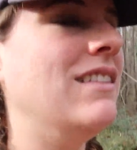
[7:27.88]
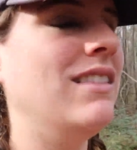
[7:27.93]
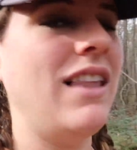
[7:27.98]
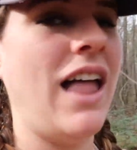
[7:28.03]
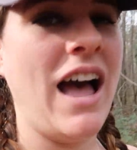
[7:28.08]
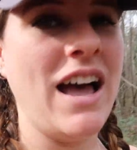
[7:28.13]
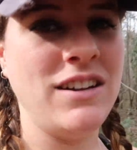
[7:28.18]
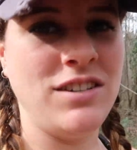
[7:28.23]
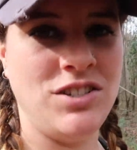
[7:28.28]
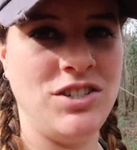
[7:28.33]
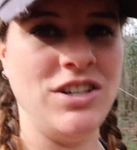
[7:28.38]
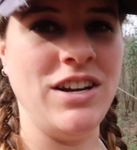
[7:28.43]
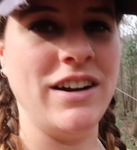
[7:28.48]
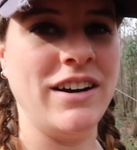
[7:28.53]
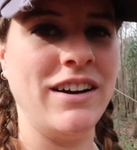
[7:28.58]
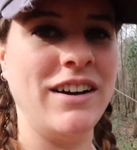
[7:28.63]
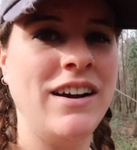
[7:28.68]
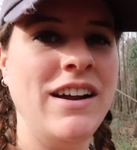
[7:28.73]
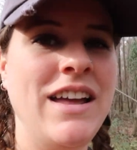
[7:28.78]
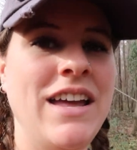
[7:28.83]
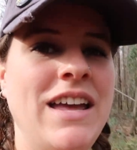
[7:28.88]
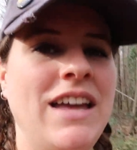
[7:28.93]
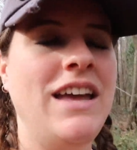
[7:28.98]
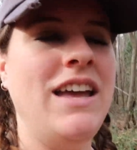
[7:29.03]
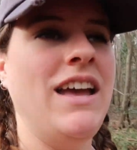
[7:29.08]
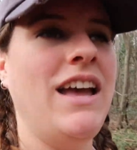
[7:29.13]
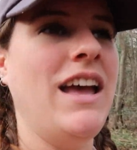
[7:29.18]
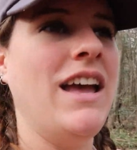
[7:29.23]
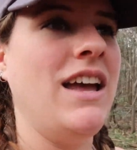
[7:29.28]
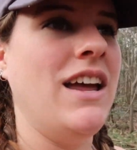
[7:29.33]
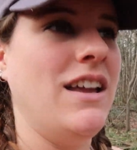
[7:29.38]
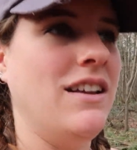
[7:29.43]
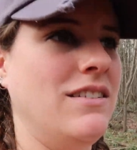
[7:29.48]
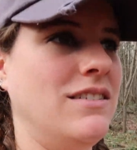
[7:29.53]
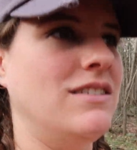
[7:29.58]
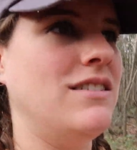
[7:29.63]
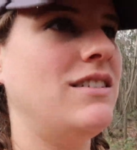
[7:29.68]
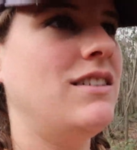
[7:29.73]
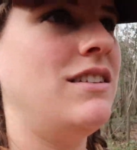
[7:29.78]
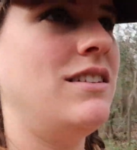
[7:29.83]
last year,
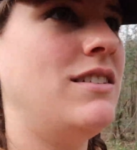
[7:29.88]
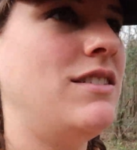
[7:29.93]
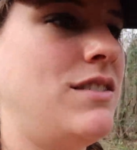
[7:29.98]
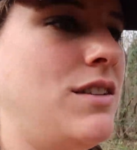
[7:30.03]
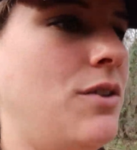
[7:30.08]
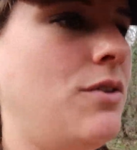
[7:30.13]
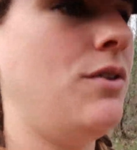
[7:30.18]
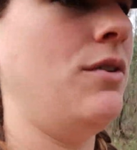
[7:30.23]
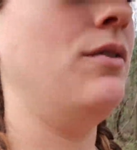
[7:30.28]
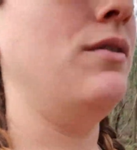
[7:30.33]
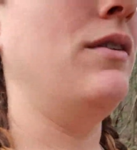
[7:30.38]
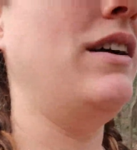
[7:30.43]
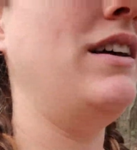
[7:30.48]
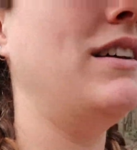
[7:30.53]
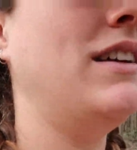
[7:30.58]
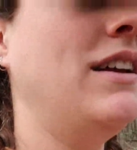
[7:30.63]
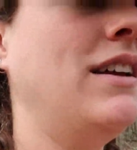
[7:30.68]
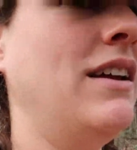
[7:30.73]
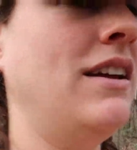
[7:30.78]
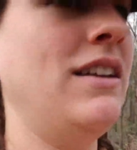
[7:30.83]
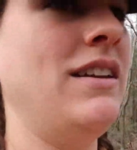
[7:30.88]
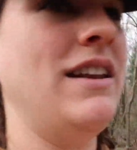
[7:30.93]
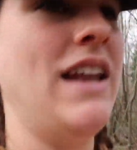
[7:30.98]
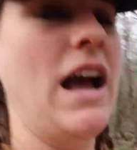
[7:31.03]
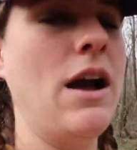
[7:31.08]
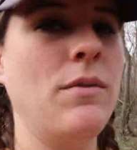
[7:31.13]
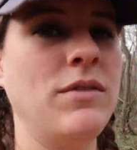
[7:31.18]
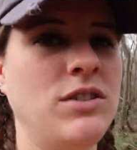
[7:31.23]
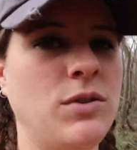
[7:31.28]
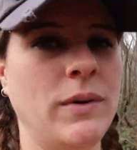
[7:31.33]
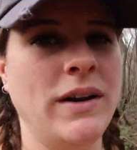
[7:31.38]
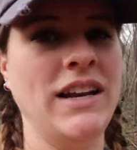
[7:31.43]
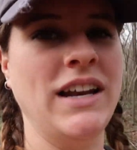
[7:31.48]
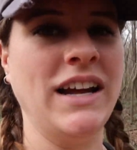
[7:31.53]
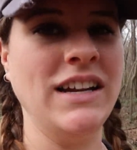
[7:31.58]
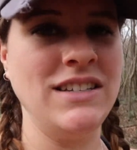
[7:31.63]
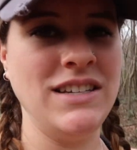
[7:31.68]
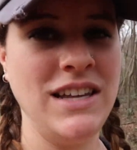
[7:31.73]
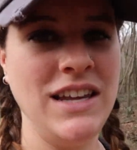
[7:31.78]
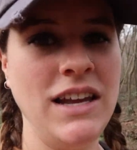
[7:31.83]
and so now in
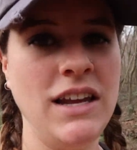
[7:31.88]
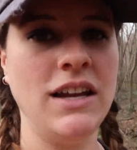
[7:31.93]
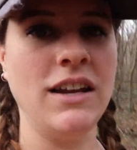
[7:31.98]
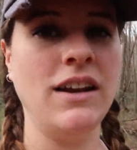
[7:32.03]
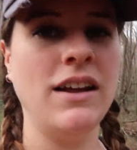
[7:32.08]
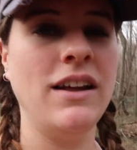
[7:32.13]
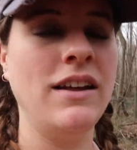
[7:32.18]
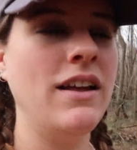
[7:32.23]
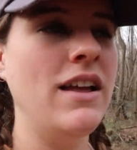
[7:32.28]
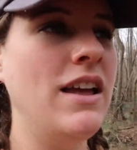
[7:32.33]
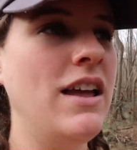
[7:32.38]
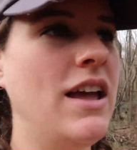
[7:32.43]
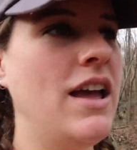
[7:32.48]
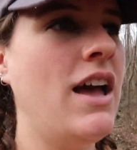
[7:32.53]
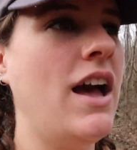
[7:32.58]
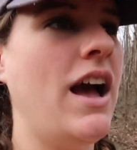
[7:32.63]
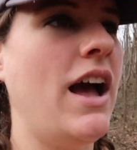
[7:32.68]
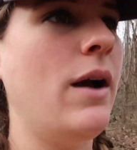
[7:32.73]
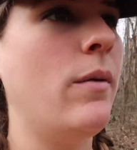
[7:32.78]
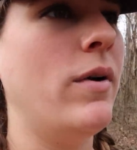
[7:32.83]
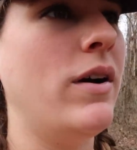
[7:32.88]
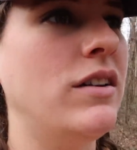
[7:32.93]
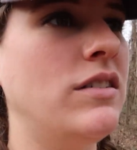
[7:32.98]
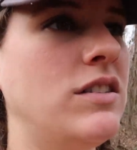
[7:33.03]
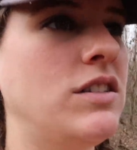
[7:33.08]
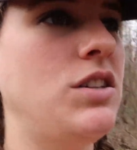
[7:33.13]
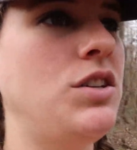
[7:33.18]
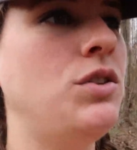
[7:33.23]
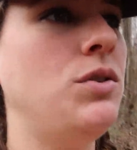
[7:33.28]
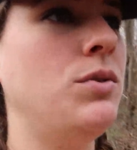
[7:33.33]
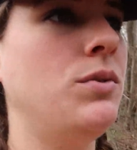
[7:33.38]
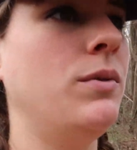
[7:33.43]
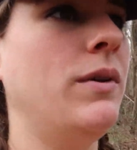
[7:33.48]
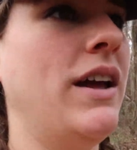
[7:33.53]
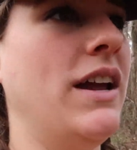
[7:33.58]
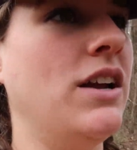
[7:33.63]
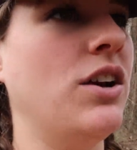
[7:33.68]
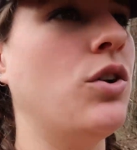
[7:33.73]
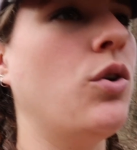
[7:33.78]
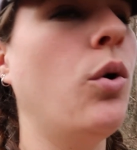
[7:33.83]
2019 I want to
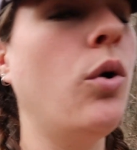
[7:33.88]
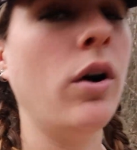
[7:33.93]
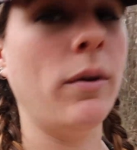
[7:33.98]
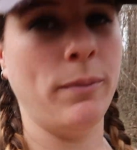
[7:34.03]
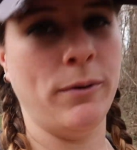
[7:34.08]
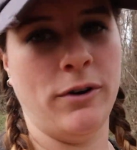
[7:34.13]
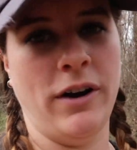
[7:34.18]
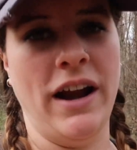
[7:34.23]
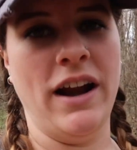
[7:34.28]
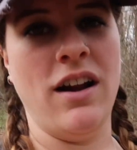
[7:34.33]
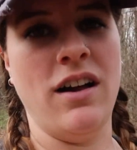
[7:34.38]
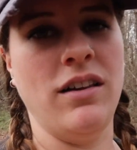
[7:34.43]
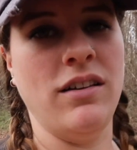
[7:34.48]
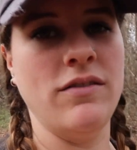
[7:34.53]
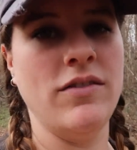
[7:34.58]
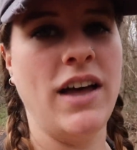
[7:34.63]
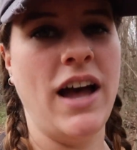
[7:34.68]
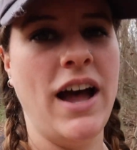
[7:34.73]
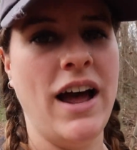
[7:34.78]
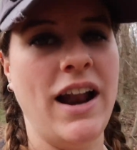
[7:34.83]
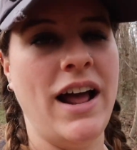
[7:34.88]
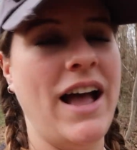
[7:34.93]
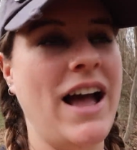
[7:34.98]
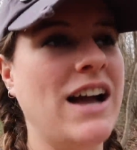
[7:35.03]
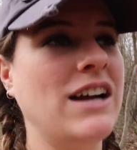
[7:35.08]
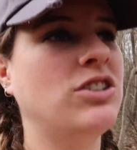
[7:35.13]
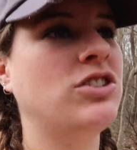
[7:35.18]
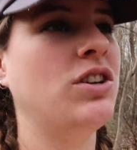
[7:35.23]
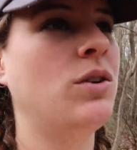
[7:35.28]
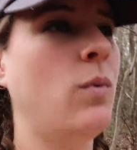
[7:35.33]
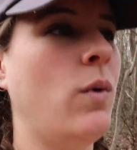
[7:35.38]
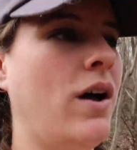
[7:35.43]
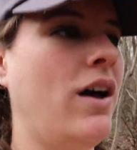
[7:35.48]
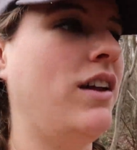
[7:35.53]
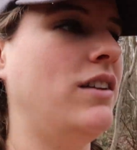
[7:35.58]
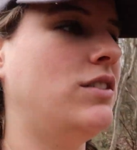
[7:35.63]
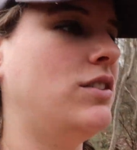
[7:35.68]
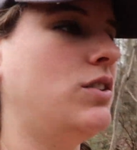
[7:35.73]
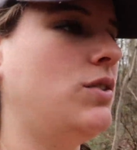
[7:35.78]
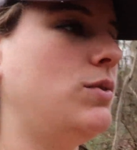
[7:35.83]
incorporate all of that. I actually
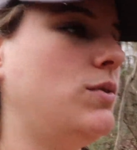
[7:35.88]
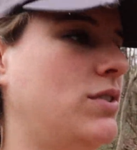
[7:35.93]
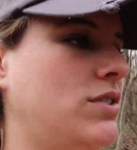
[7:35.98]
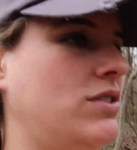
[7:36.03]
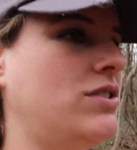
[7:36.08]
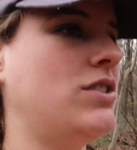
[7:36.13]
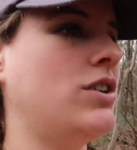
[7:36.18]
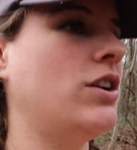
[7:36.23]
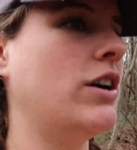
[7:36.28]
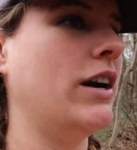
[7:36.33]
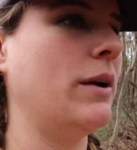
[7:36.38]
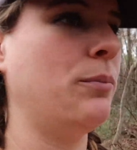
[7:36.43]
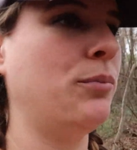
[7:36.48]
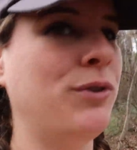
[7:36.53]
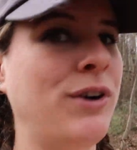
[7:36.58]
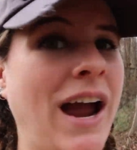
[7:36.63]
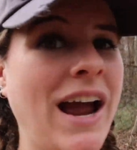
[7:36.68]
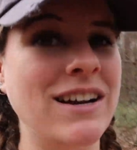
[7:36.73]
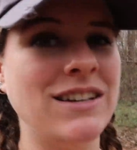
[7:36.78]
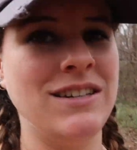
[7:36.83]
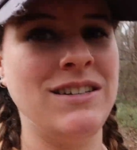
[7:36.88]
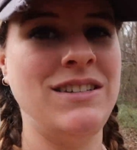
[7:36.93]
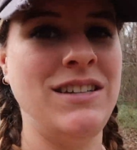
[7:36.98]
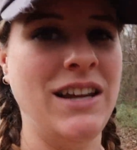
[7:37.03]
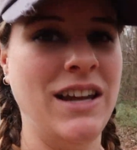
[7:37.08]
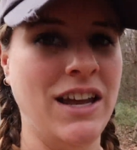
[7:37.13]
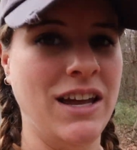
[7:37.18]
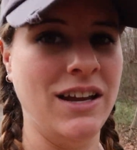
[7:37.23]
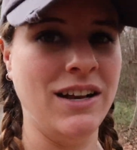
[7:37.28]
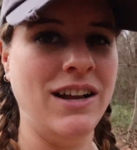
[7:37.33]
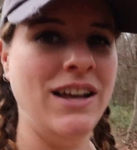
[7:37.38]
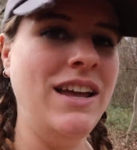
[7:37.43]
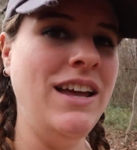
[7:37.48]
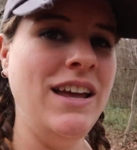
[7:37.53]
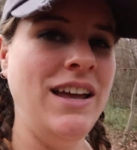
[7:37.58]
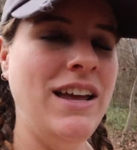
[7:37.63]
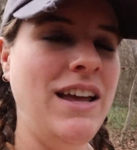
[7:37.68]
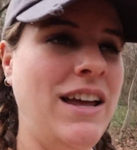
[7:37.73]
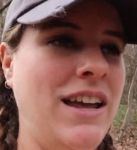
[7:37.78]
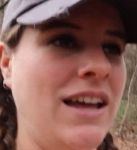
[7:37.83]
want to start practicing it
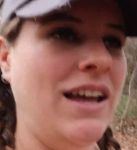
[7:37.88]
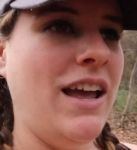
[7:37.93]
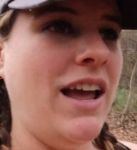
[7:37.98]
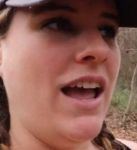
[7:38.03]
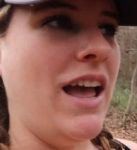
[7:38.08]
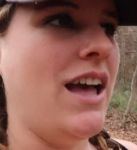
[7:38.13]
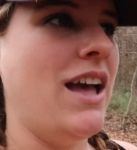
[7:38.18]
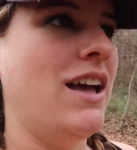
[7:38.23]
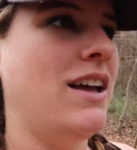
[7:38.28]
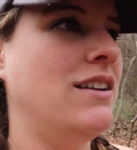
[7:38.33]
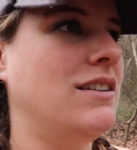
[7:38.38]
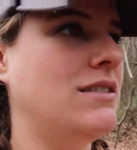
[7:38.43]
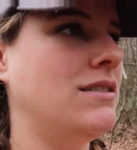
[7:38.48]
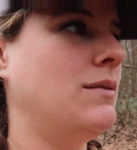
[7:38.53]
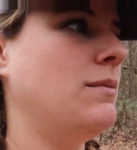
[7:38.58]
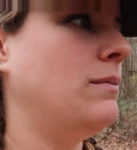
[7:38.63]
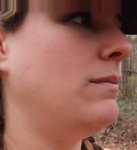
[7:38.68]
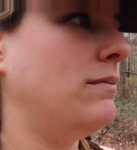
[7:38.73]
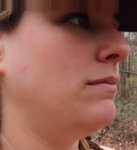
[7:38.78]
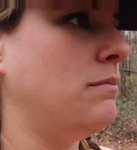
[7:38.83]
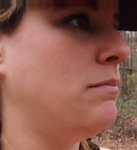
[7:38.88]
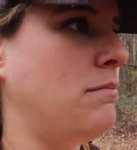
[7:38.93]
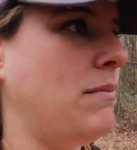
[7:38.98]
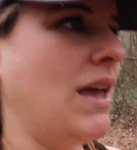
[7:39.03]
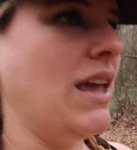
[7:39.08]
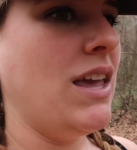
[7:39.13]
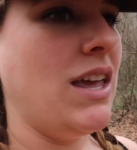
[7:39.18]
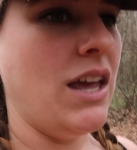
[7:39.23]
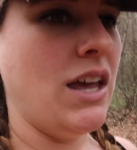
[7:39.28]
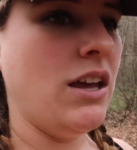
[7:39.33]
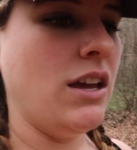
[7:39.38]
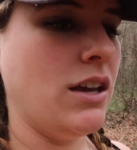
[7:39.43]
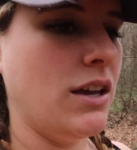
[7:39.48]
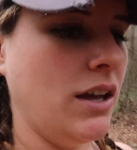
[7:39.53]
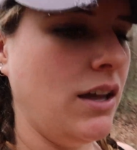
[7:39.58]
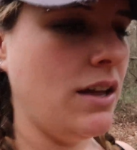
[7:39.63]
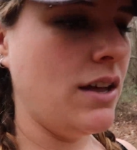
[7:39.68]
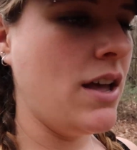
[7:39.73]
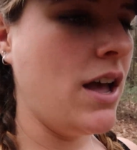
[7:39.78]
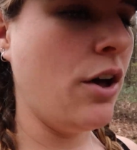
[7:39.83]
and
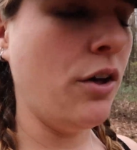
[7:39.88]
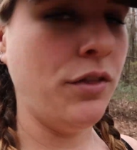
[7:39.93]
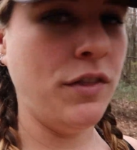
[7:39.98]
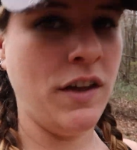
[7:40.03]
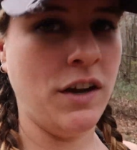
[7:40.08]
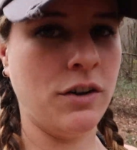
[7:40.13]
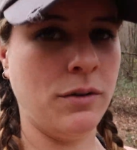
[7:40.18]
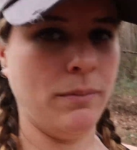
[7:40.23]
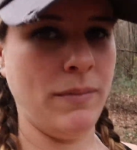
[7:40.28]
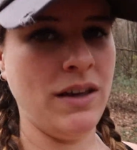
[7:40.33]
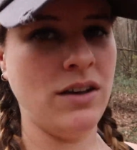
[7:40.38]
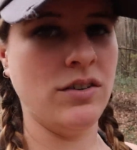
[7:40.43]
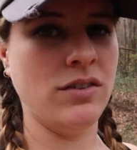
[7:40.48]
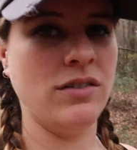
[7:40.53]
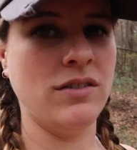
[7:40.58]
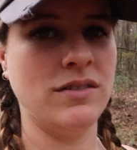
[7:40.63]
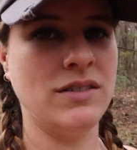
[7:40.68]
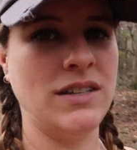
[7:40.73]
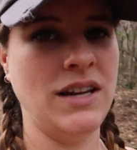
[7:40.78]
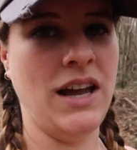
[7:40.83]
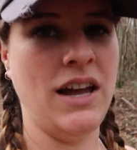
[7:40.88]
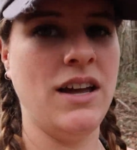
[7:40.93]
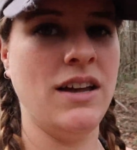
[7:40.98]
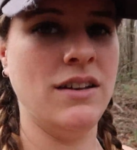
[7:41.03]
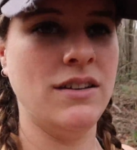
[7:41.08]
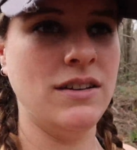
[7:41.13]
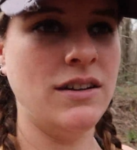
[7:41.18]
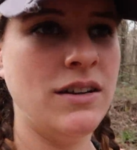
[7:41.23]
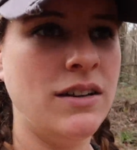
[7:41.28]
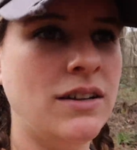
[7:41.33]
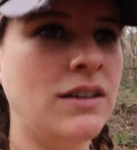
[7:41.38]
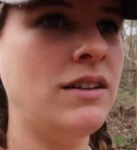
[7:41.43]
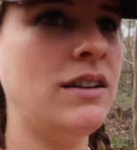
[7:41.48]
making healthier meals and